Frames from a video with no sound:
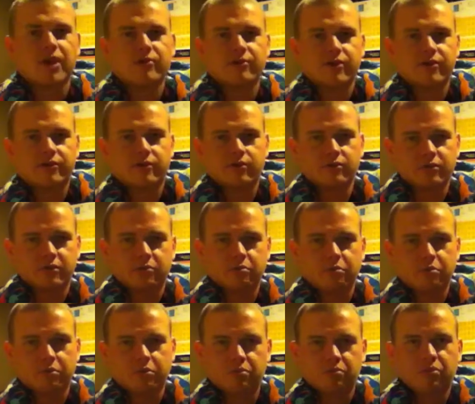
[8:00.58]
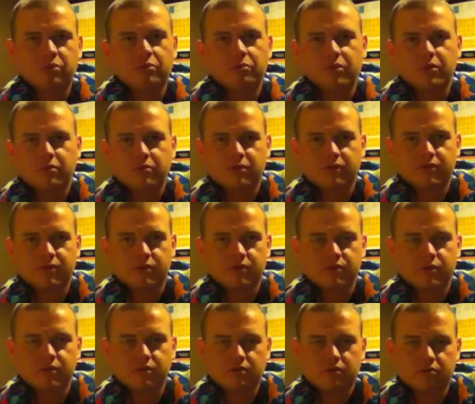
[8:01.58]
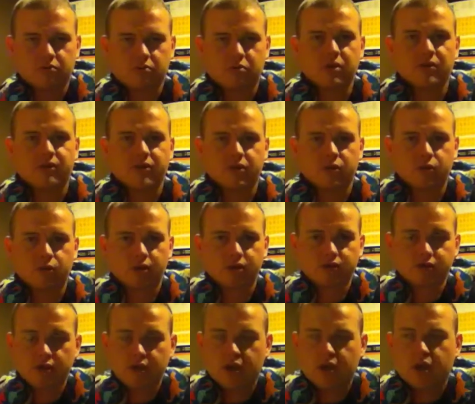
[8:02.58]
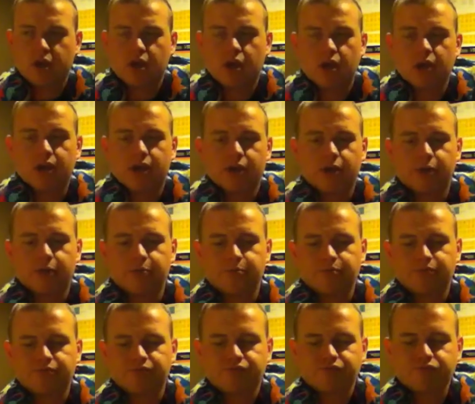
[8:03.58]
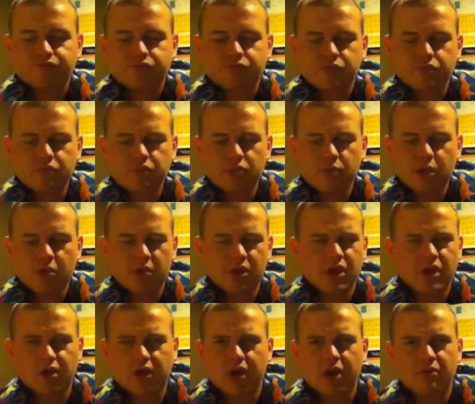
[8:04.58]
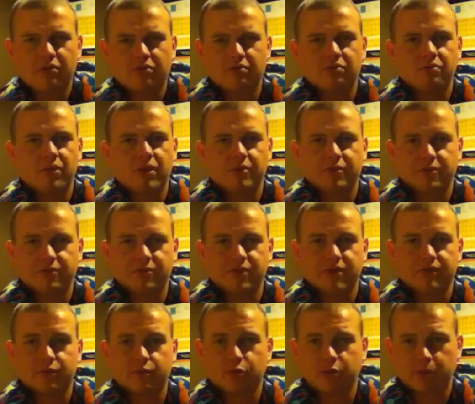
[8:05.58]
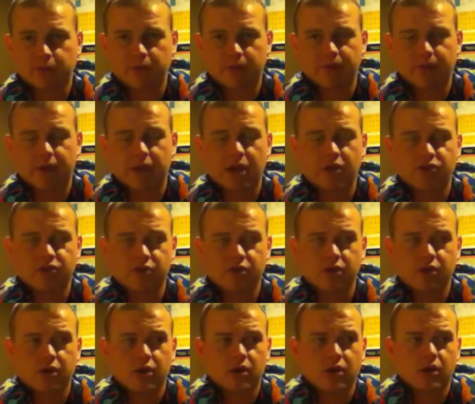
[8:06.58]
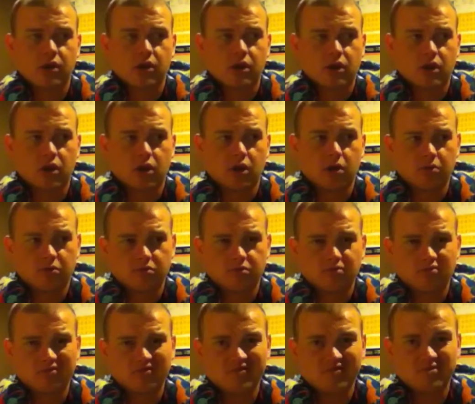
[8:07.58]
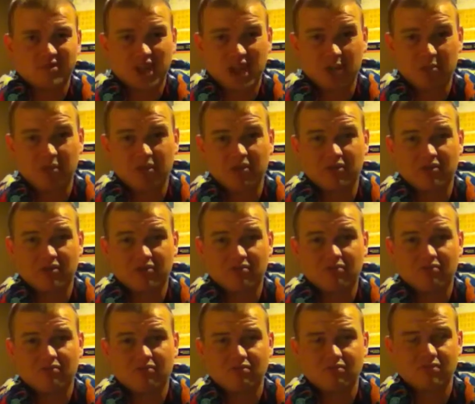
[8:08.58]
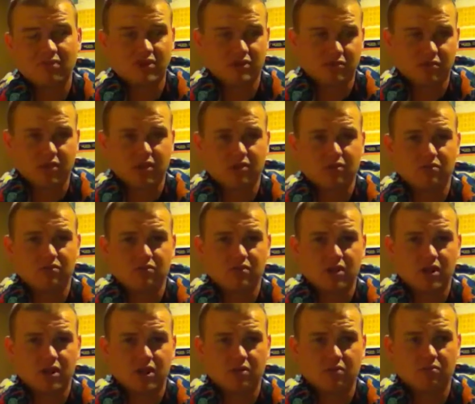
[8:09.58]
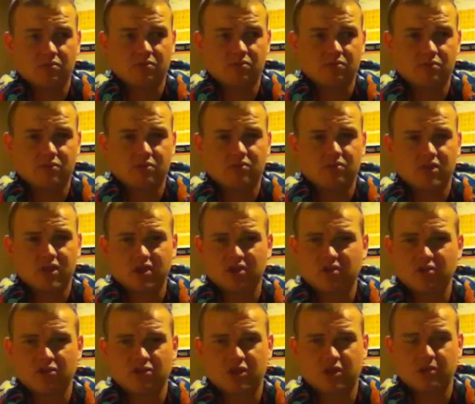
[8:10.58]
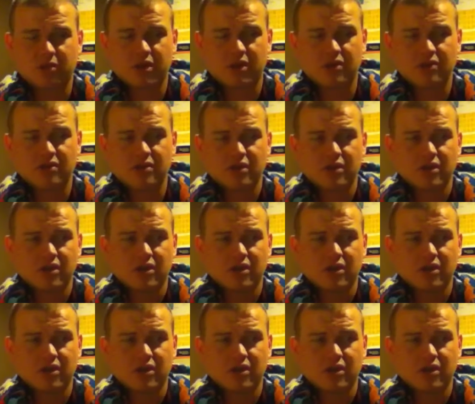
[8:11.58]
halfway through. It could be a bit of an annoyance. But yeah, like maybe some stuff for water purification, tablets as well, like 2 Shemars,